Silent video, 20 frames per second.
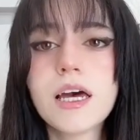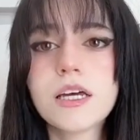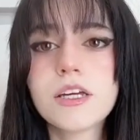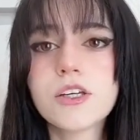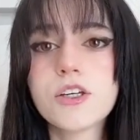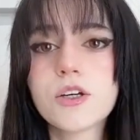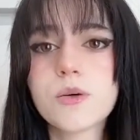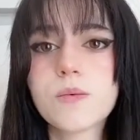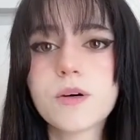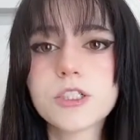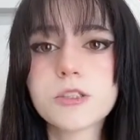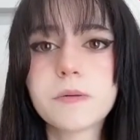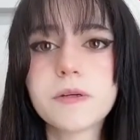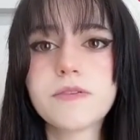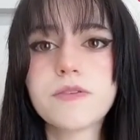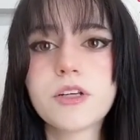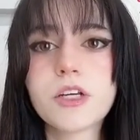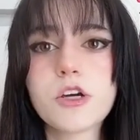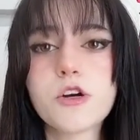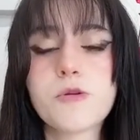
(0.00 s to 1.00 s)
You can watch my
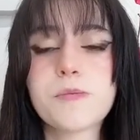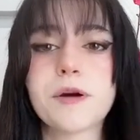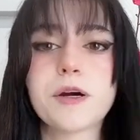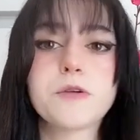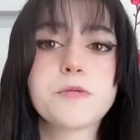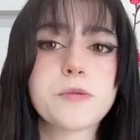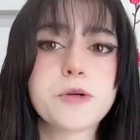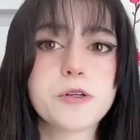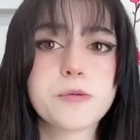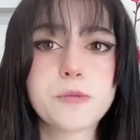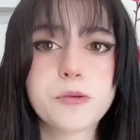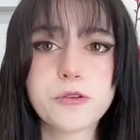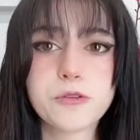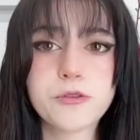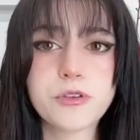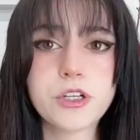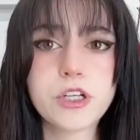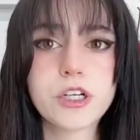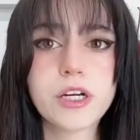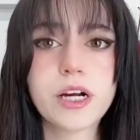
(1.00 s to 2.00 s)
video about bird
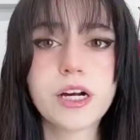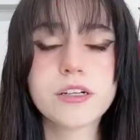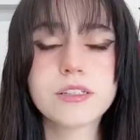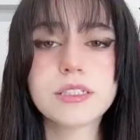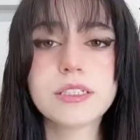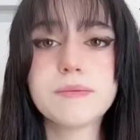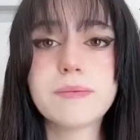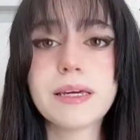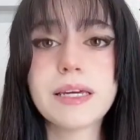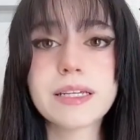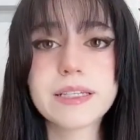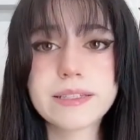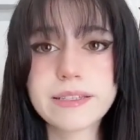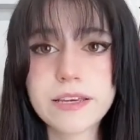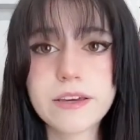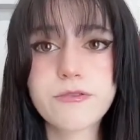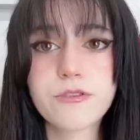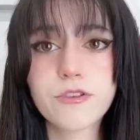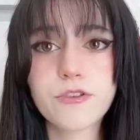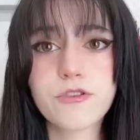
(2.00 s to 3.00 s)
proofing your house to make it
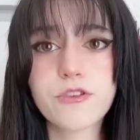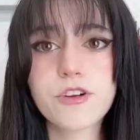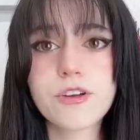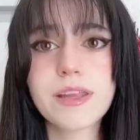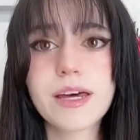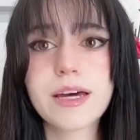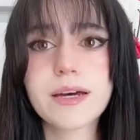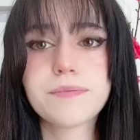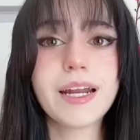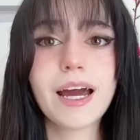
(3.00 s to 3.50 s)
safer for them.